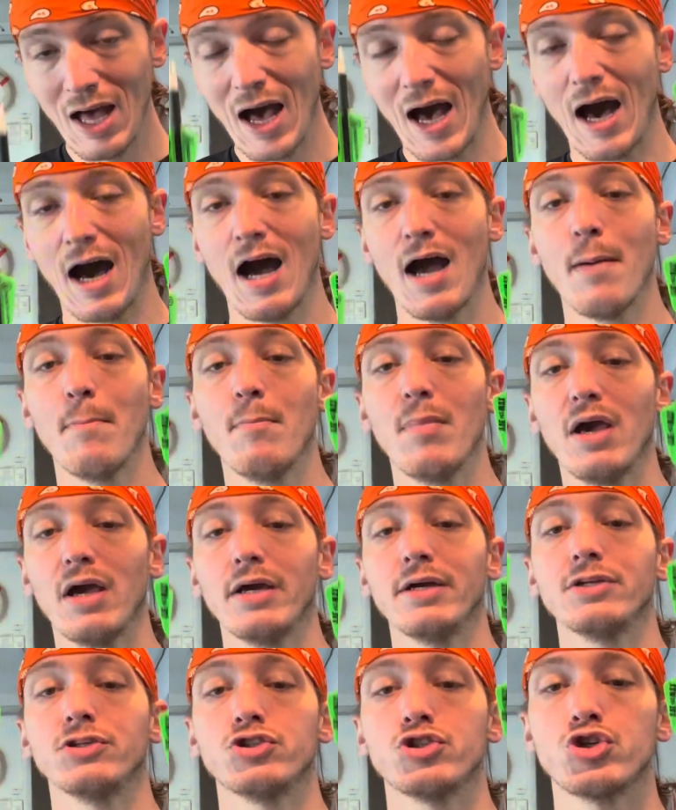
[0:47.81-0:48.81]
I
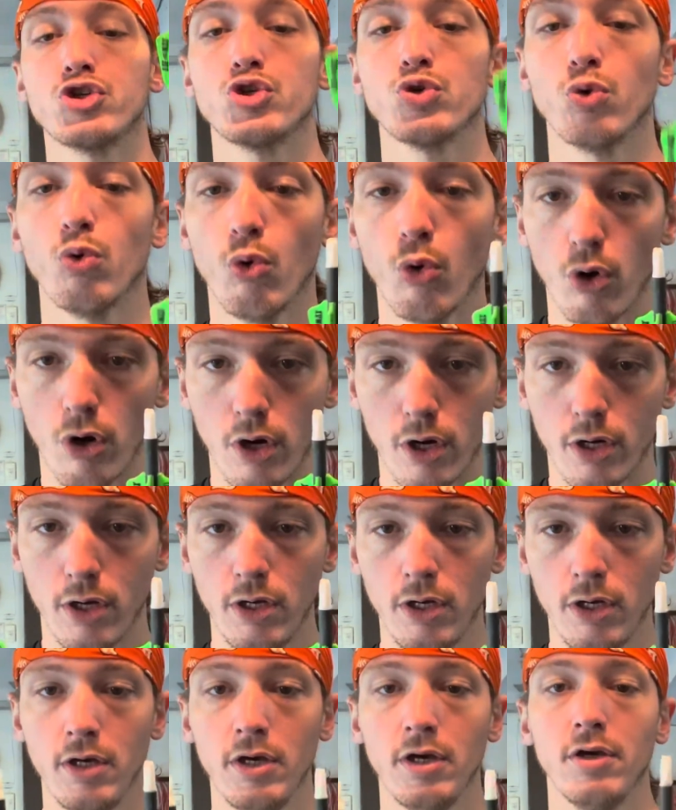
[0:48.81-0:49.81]
made sure
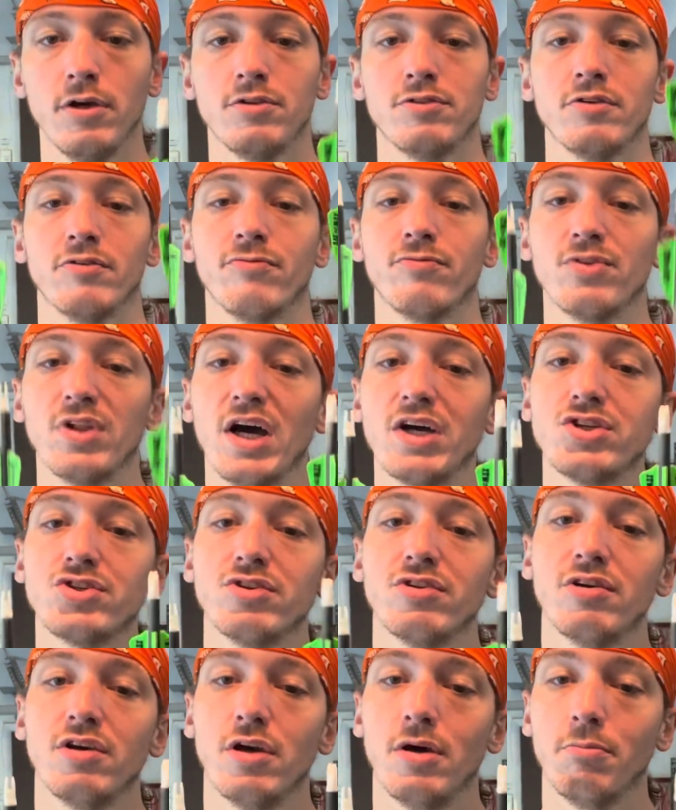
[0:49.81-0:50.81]
to fletch
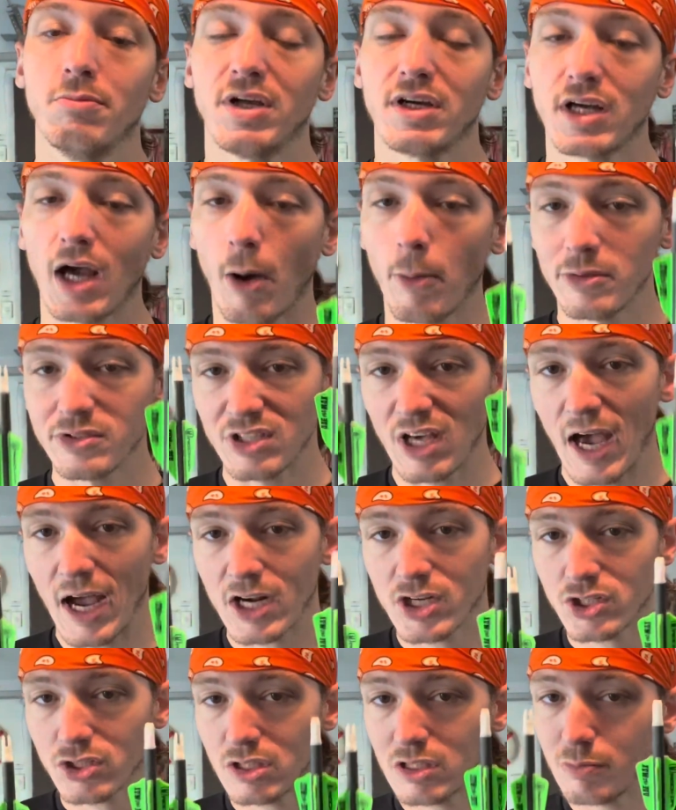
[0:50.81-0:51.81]
them like I was
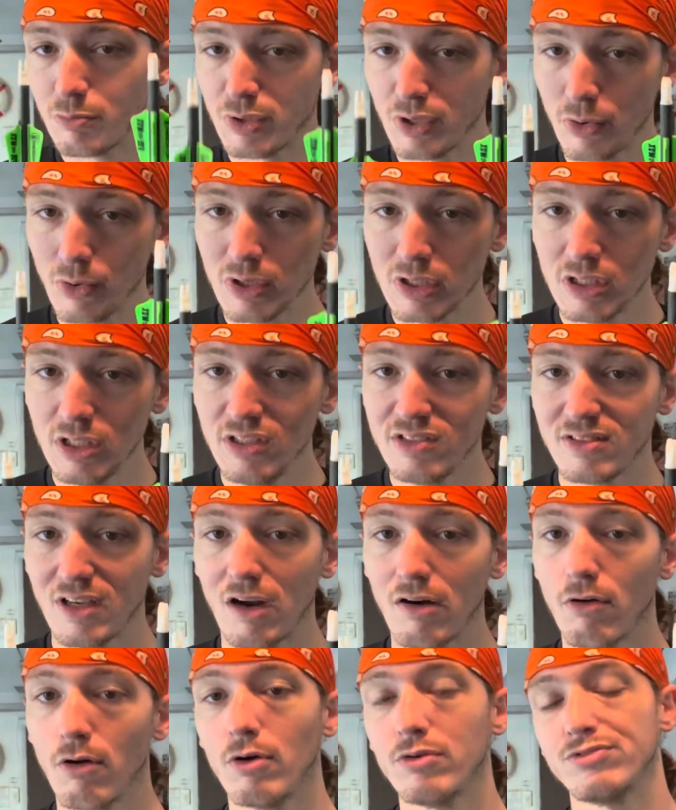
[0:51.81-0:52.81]
actually building these
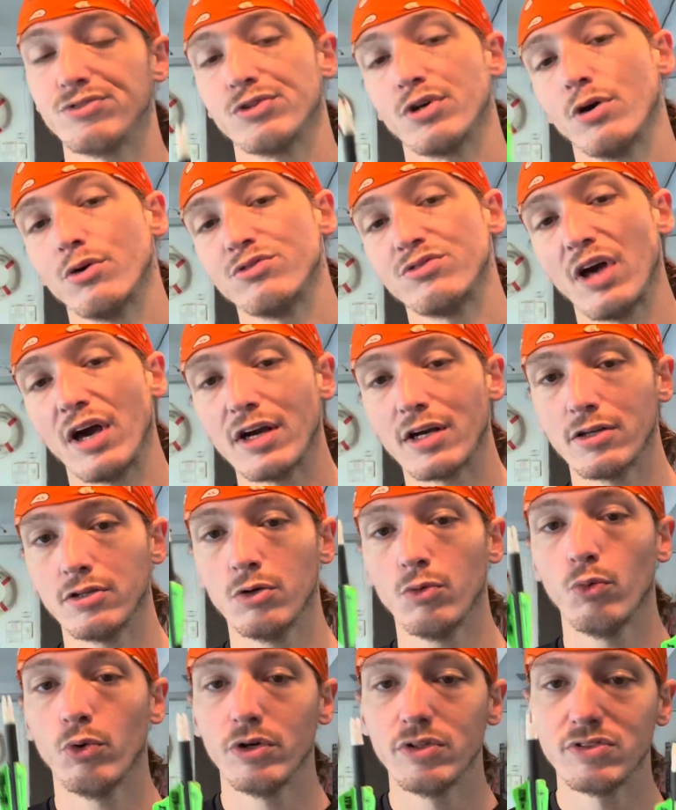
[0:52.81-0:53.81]
arrows to go take in the
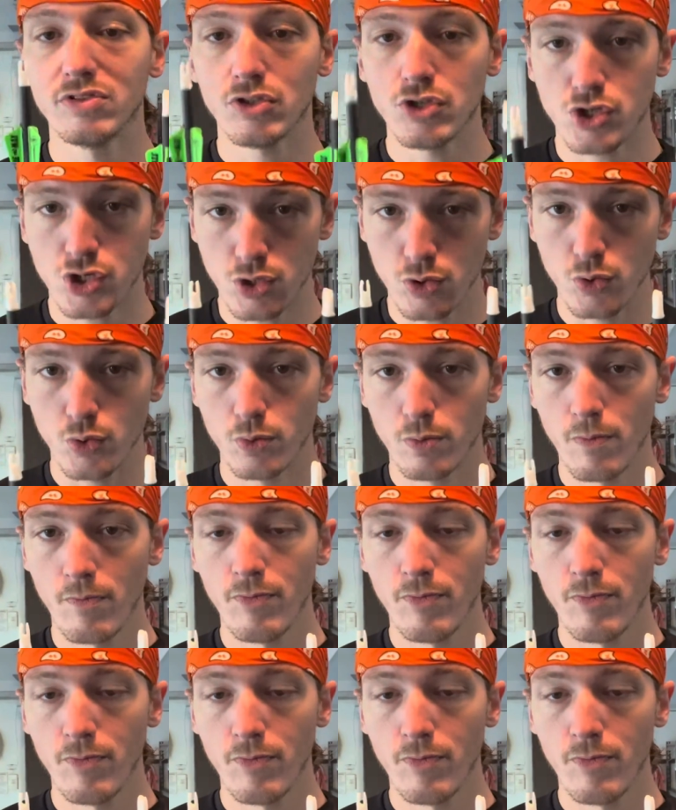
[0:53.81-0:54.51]
woods and shoot.